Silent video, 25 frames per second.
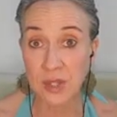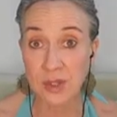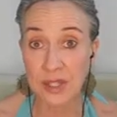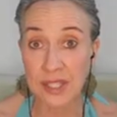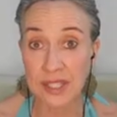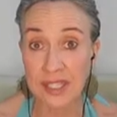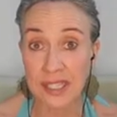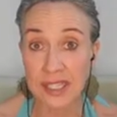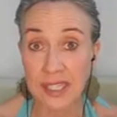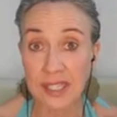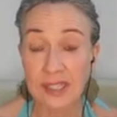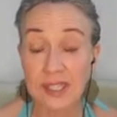
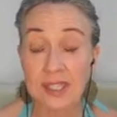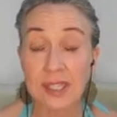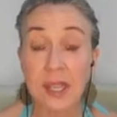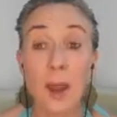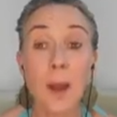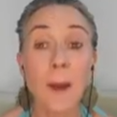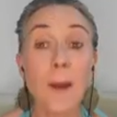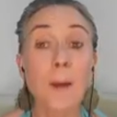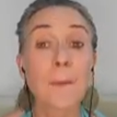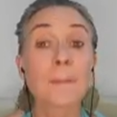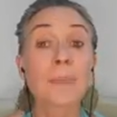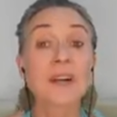disease,
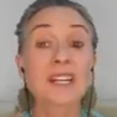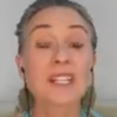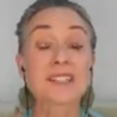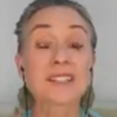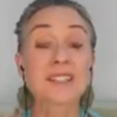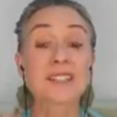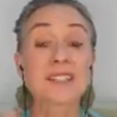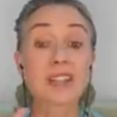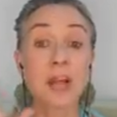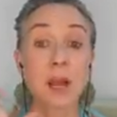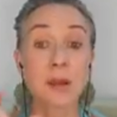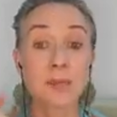but
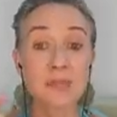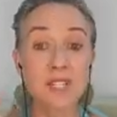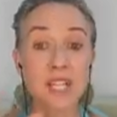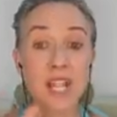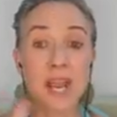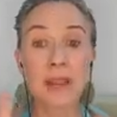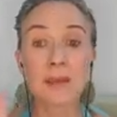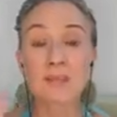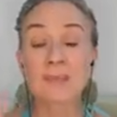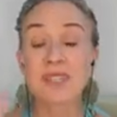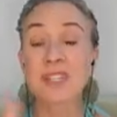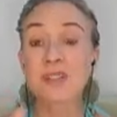
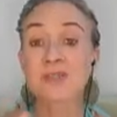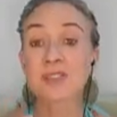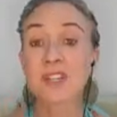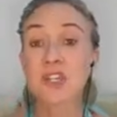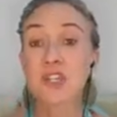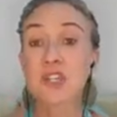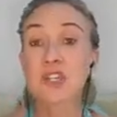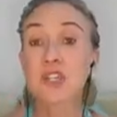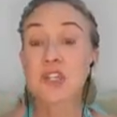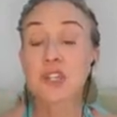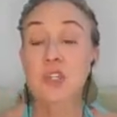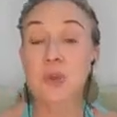sometimes even
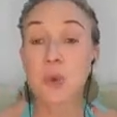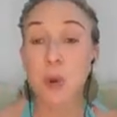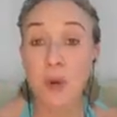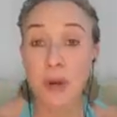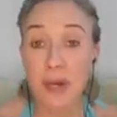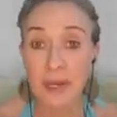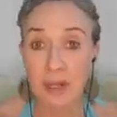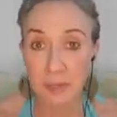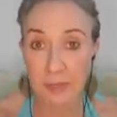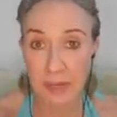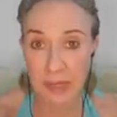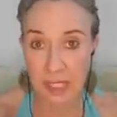
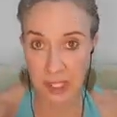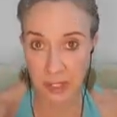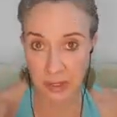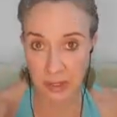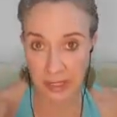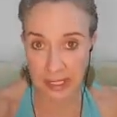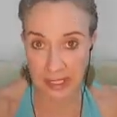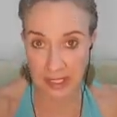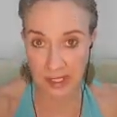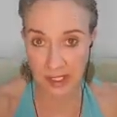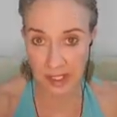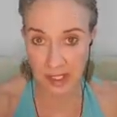short
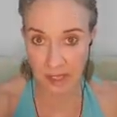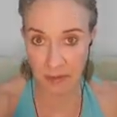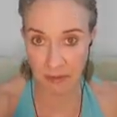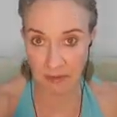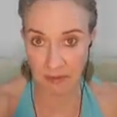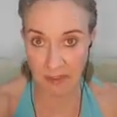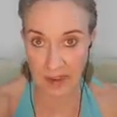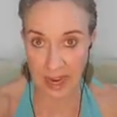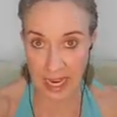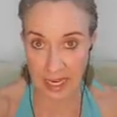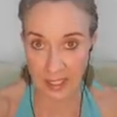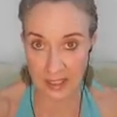periods of
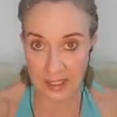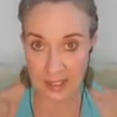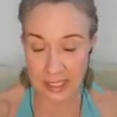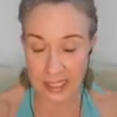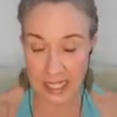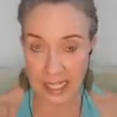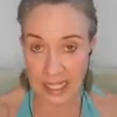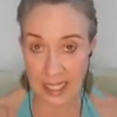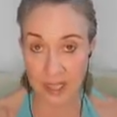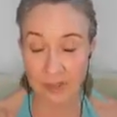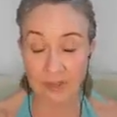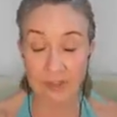
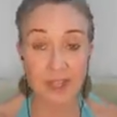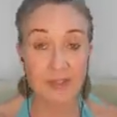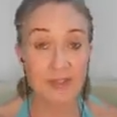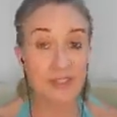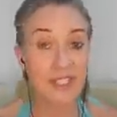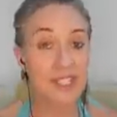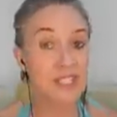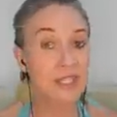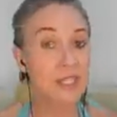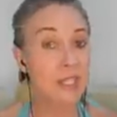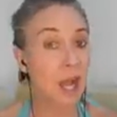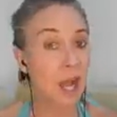fasting, even if
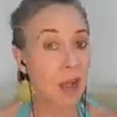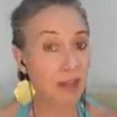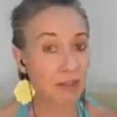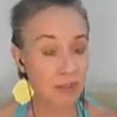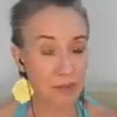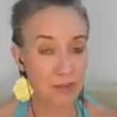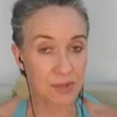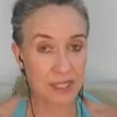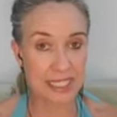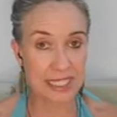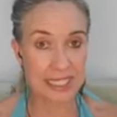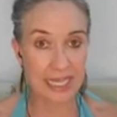it's not
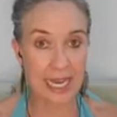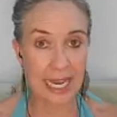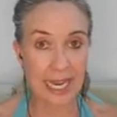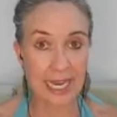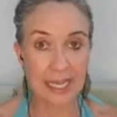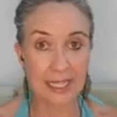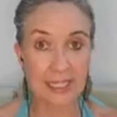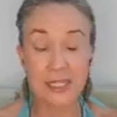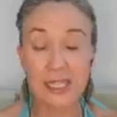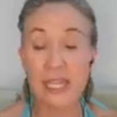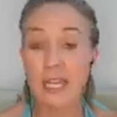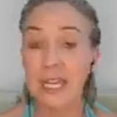3
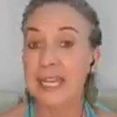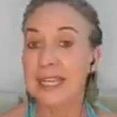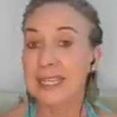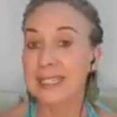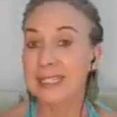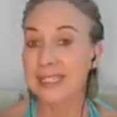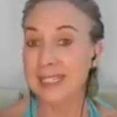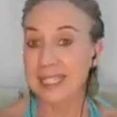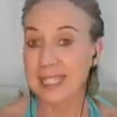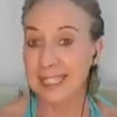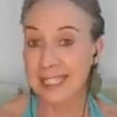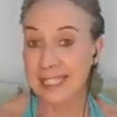days,
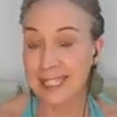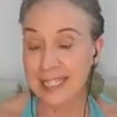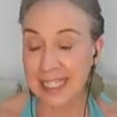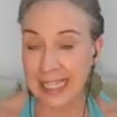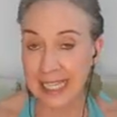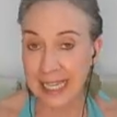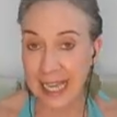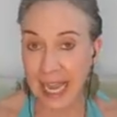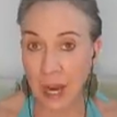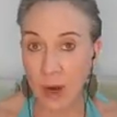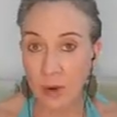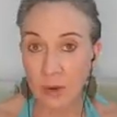
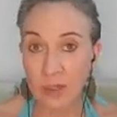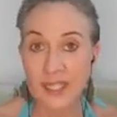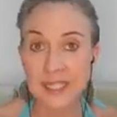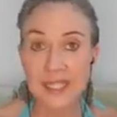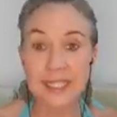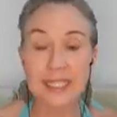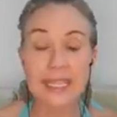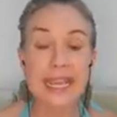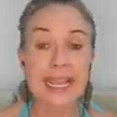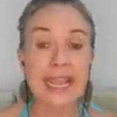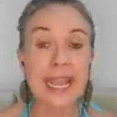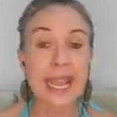16 hours a
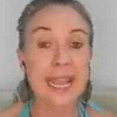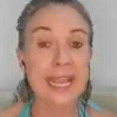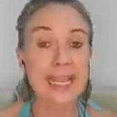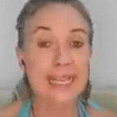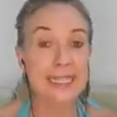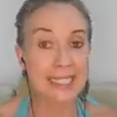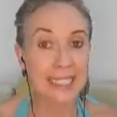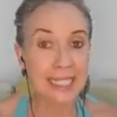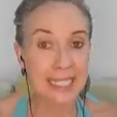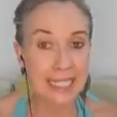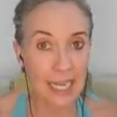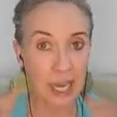day,
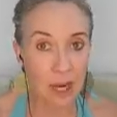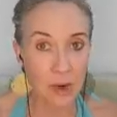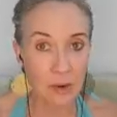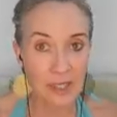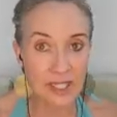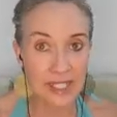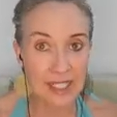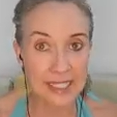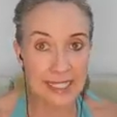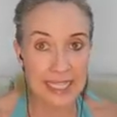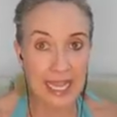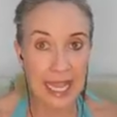18
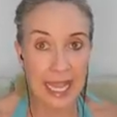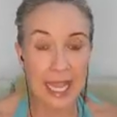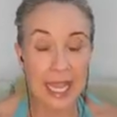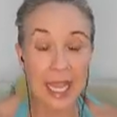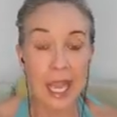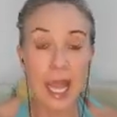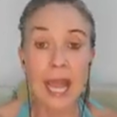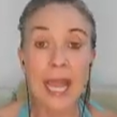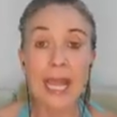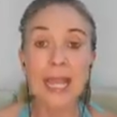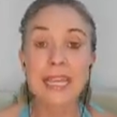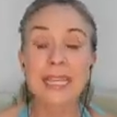hours a day,
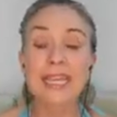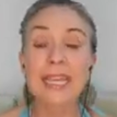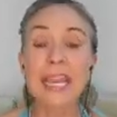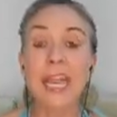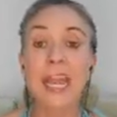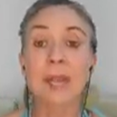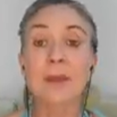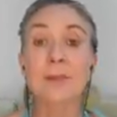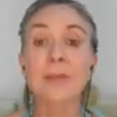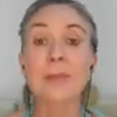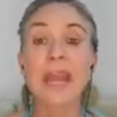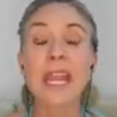
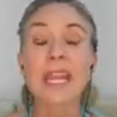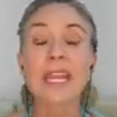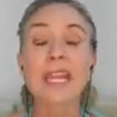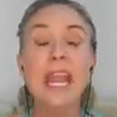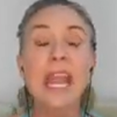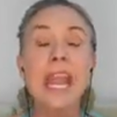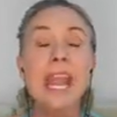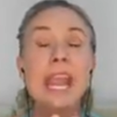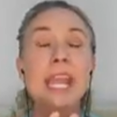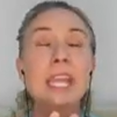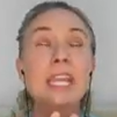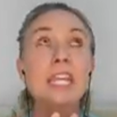can make
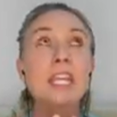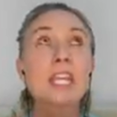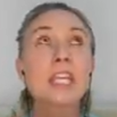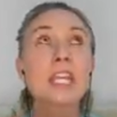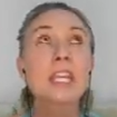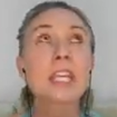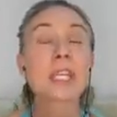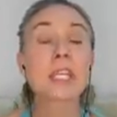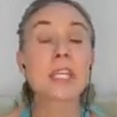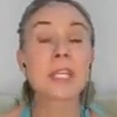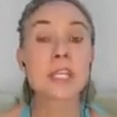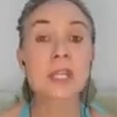a
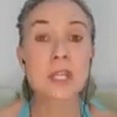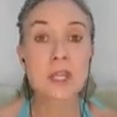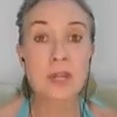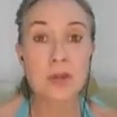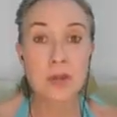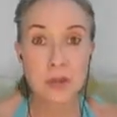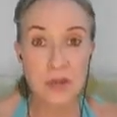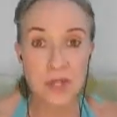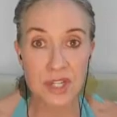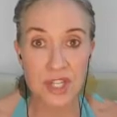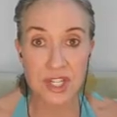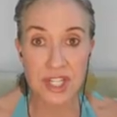
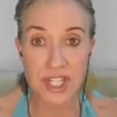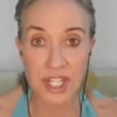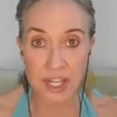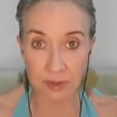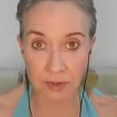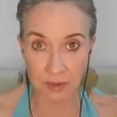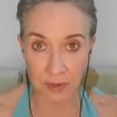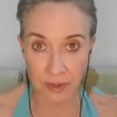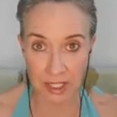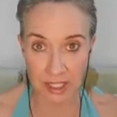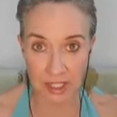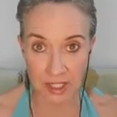huge
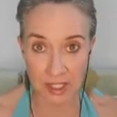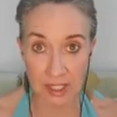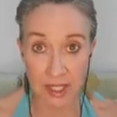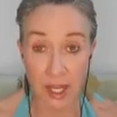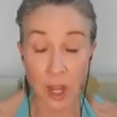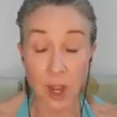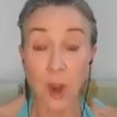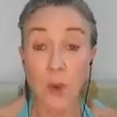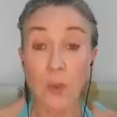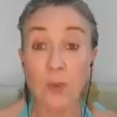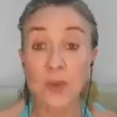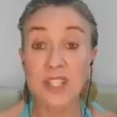difference
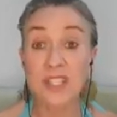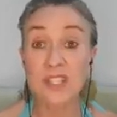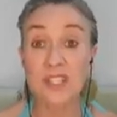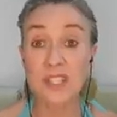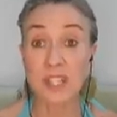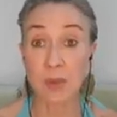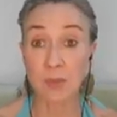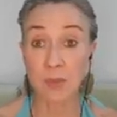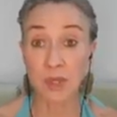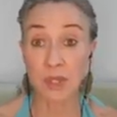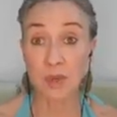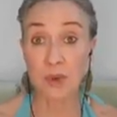with
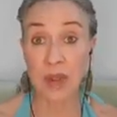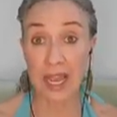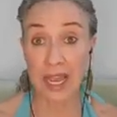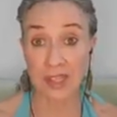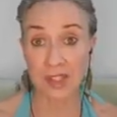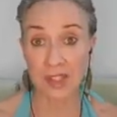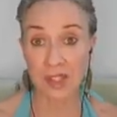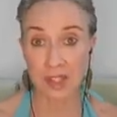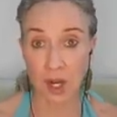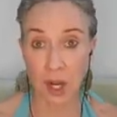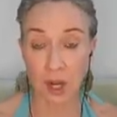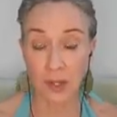someone who
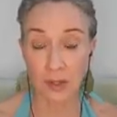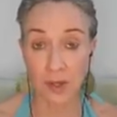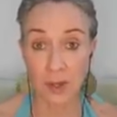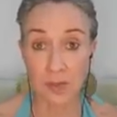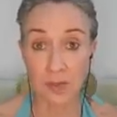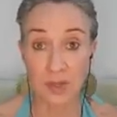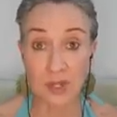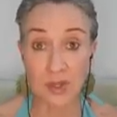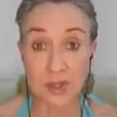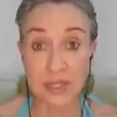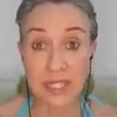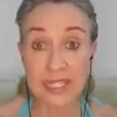has an
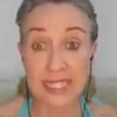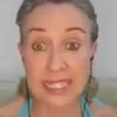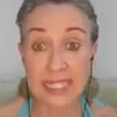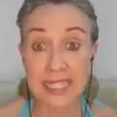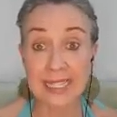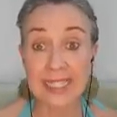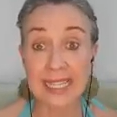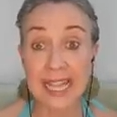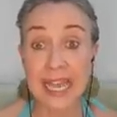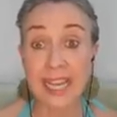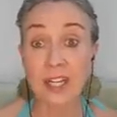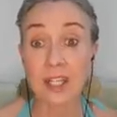autoimmune
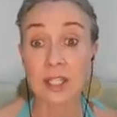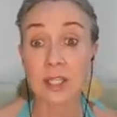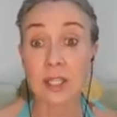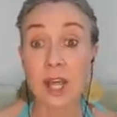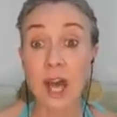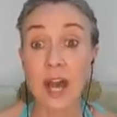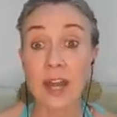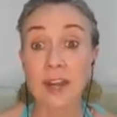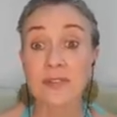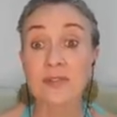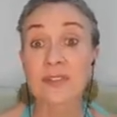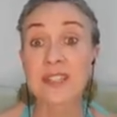disease and a
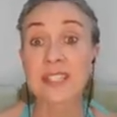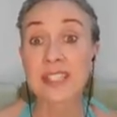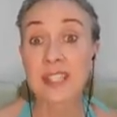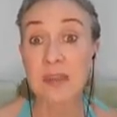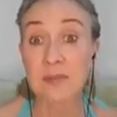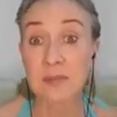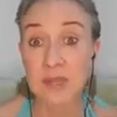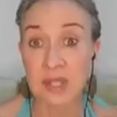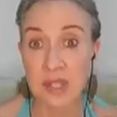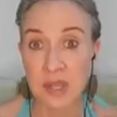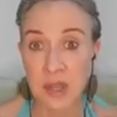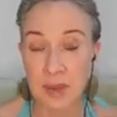lot of
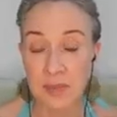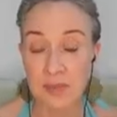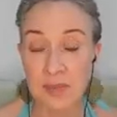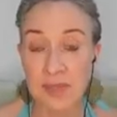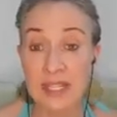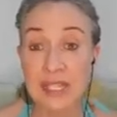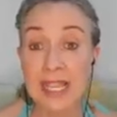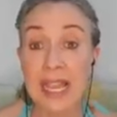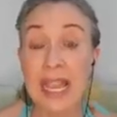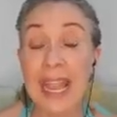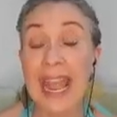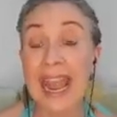
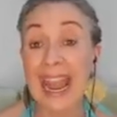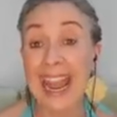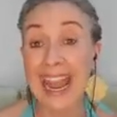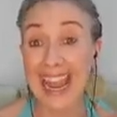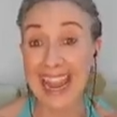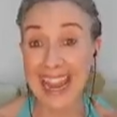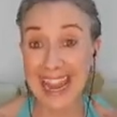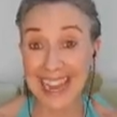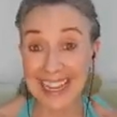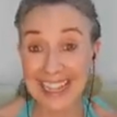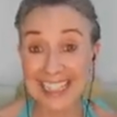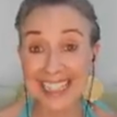symptoms.
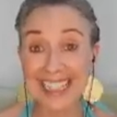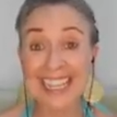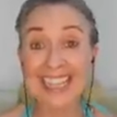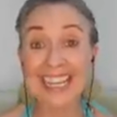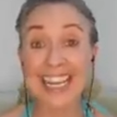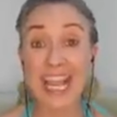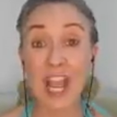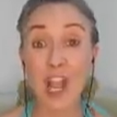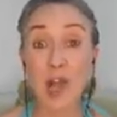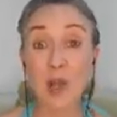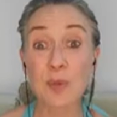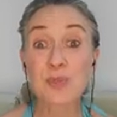And it
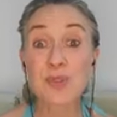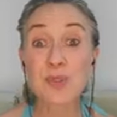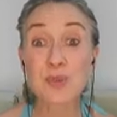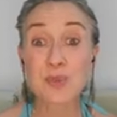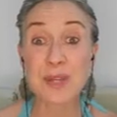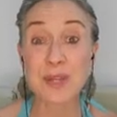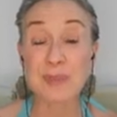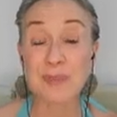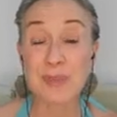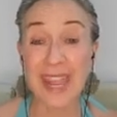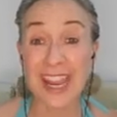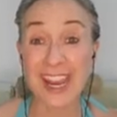helps
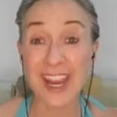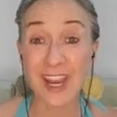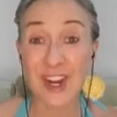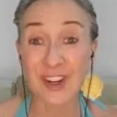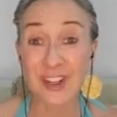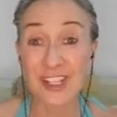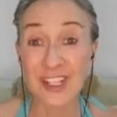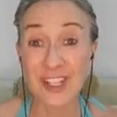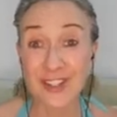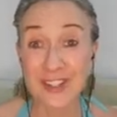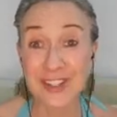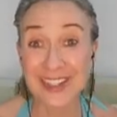repair
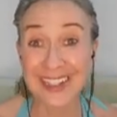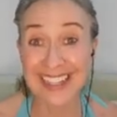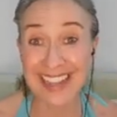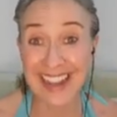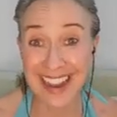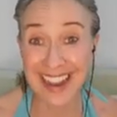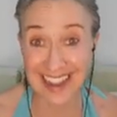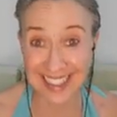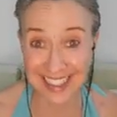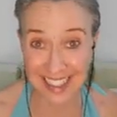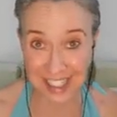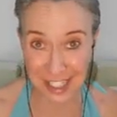your
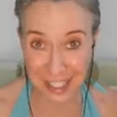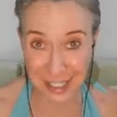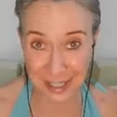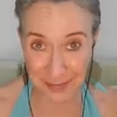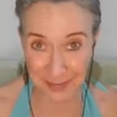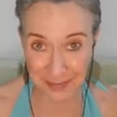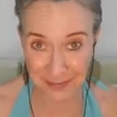gut.